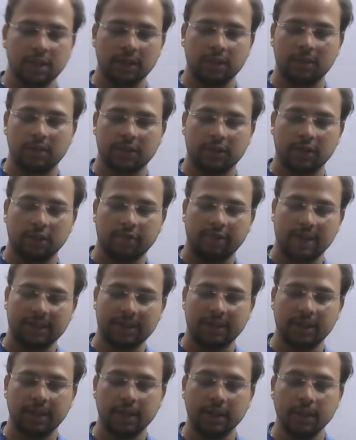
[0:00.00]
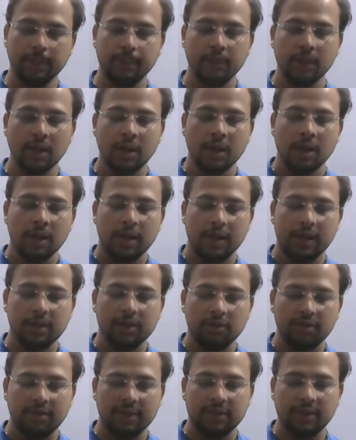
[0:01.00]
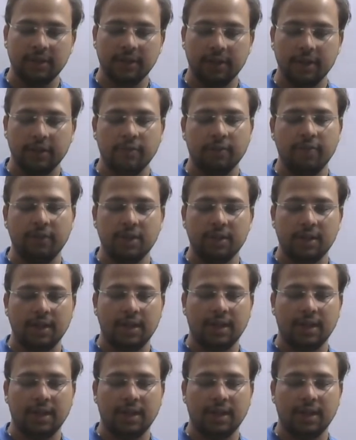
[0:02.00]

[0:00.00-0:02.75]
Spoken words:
interesting facility. It is a facility which